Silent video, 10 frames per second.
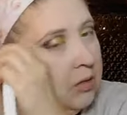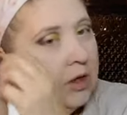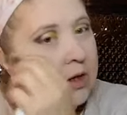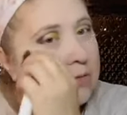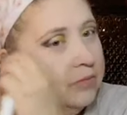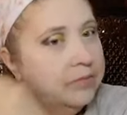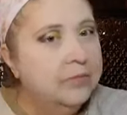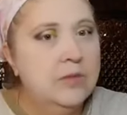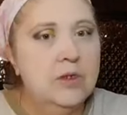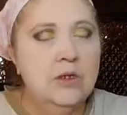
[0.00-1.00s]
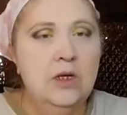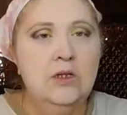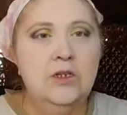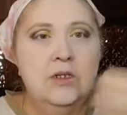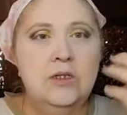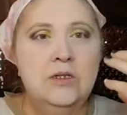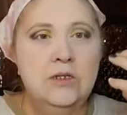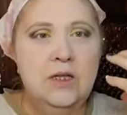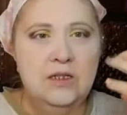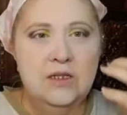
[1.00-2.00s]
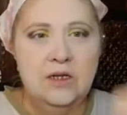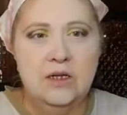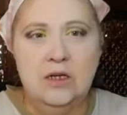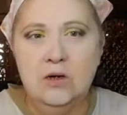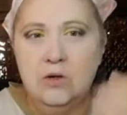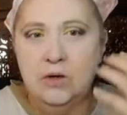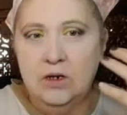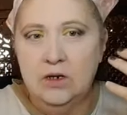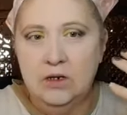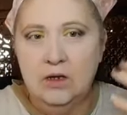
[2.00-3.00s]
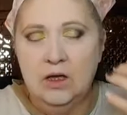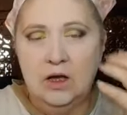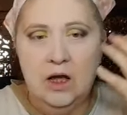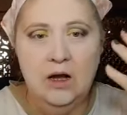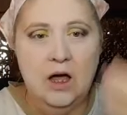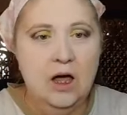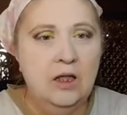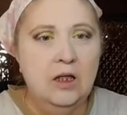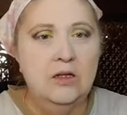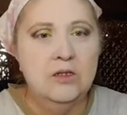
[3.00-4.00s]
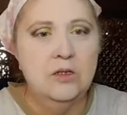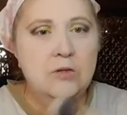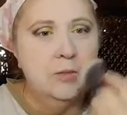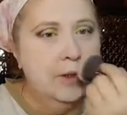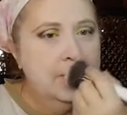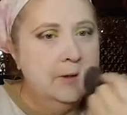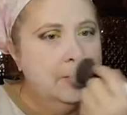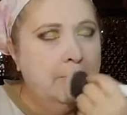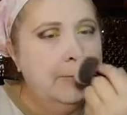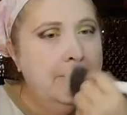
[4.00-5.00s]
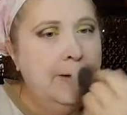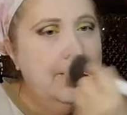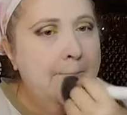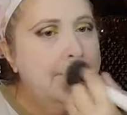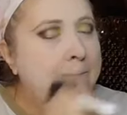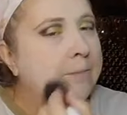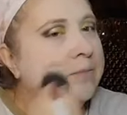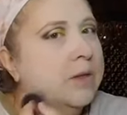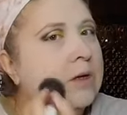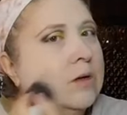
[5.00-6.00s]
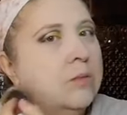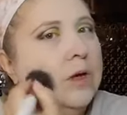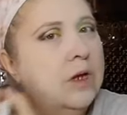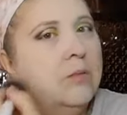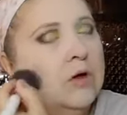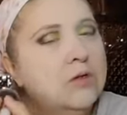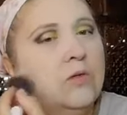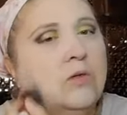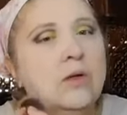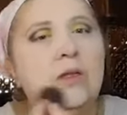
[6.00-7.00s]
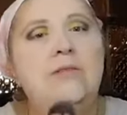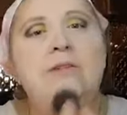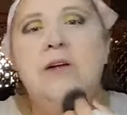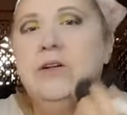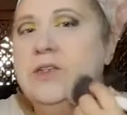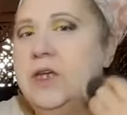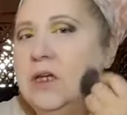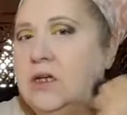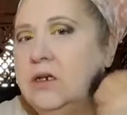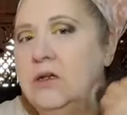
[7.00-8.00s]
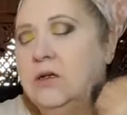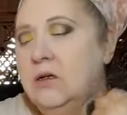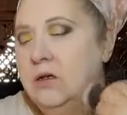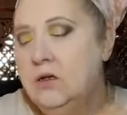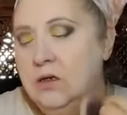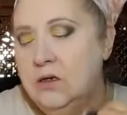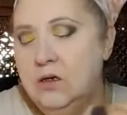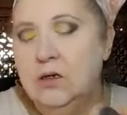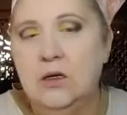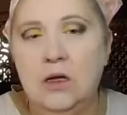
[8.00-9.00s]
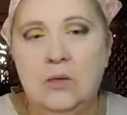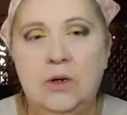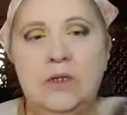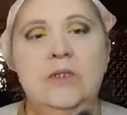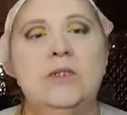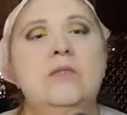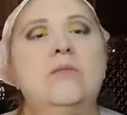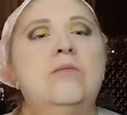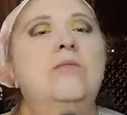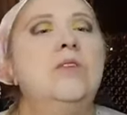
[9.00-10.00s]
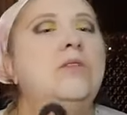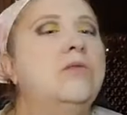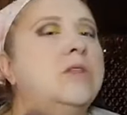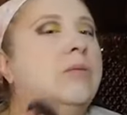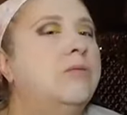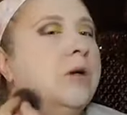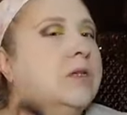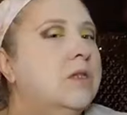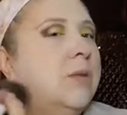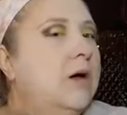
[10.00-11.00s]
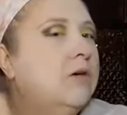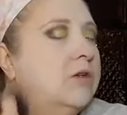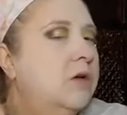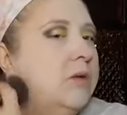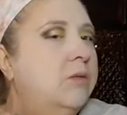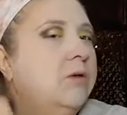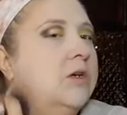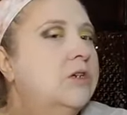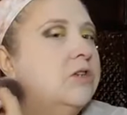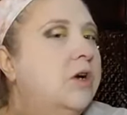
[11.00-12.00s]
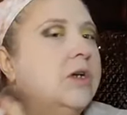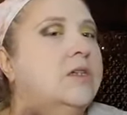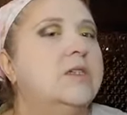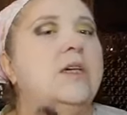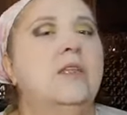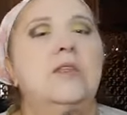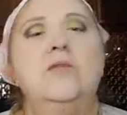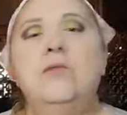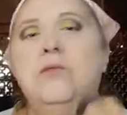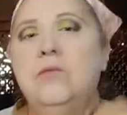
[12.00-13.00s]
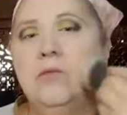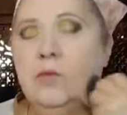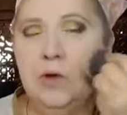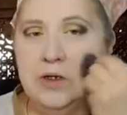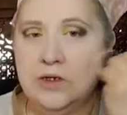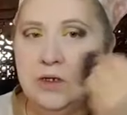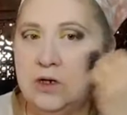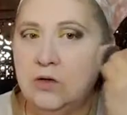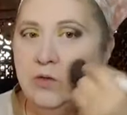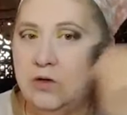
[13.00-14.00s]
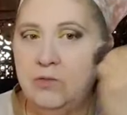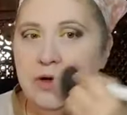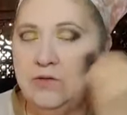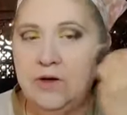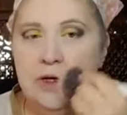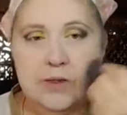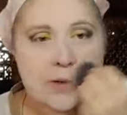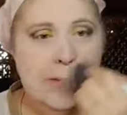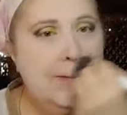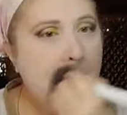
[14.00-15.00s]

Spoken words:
But it just sets it, and it kind of highlights those places for me. But I'm also really fair skinned. I'm going to use the rest of the powders on my brush to try to set the rest, of my face.